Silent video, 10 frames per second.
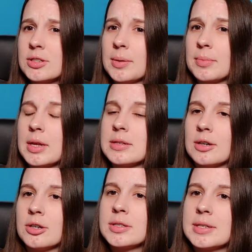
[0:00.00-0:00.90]
some
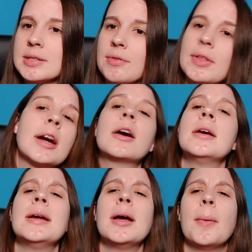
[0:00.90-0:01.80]
concerns and stuff there.
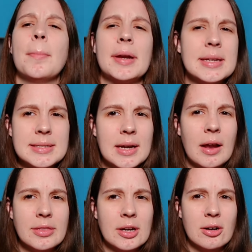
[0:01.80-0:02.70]
But it's
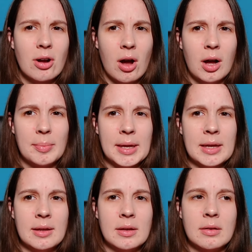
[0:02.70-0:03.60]
not their
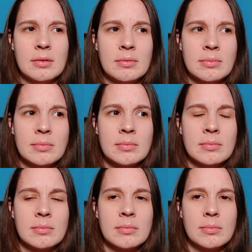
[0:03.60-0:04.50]
common
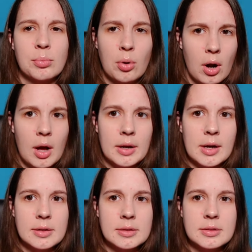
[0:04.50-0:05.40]

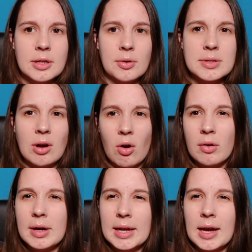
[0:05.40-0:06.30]
product. So it's
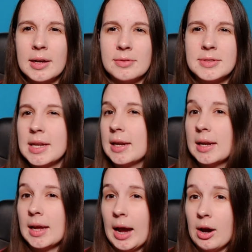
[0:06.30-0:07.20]
already kind of
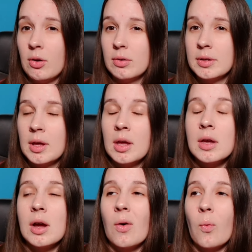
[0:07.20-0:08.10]
standing out.
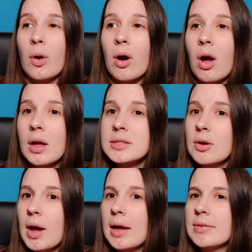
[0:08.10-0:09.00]
We're also
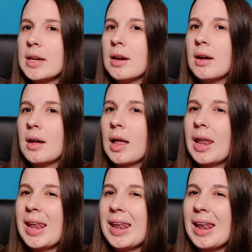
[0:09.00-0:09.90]
having a
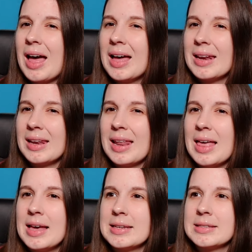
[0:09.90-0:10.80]
lot
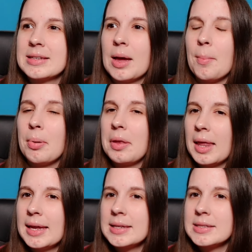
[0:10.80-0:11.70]
less
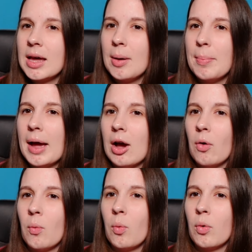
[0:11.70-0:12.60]
complaints
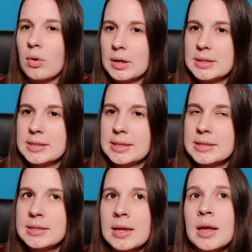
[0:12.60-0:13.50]
about
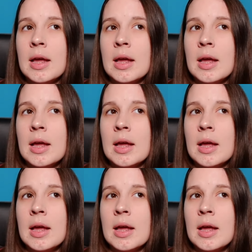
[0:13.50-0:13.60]
warranties.